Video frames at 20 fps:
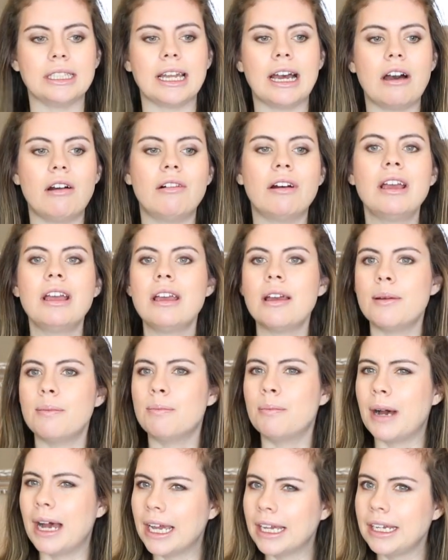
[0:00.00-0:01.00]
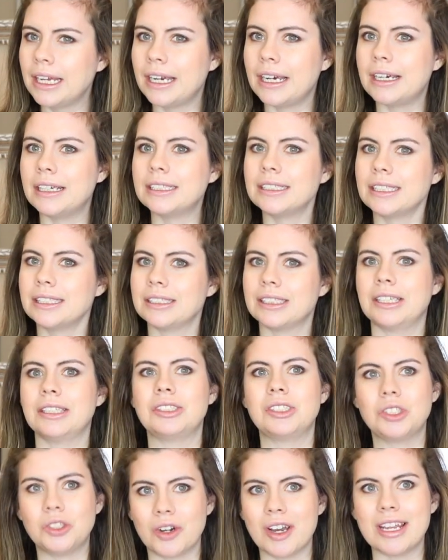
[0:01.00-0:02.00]
Now my hair, since I
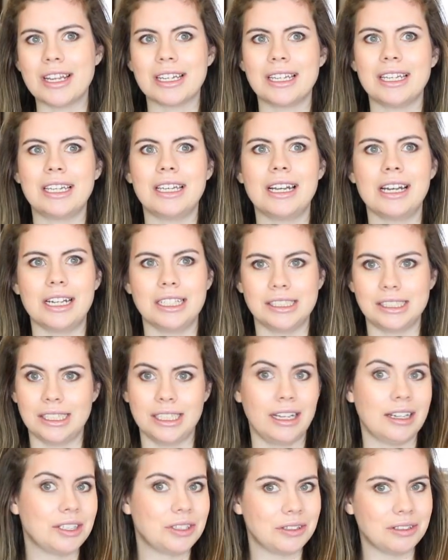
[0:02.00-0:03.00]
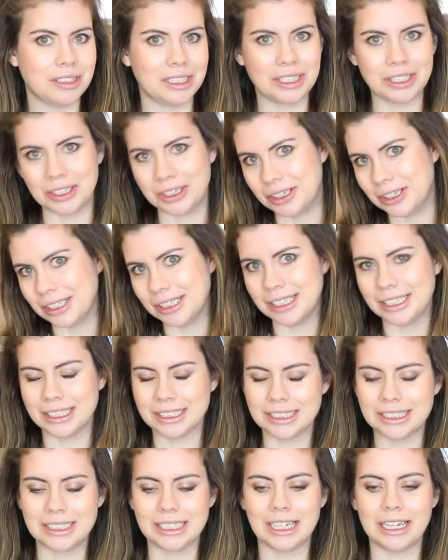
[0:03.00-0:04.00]
straighten it and it's naturally curly
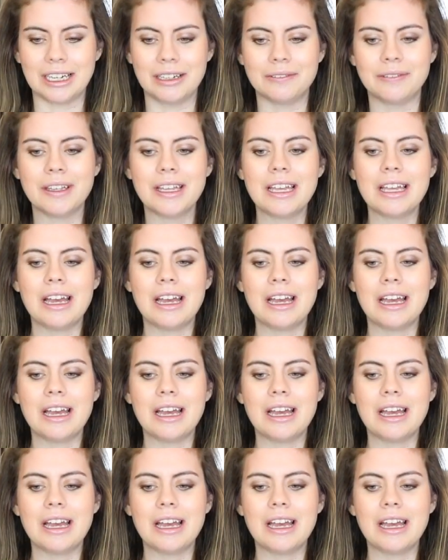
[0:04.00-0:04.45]
and stuff,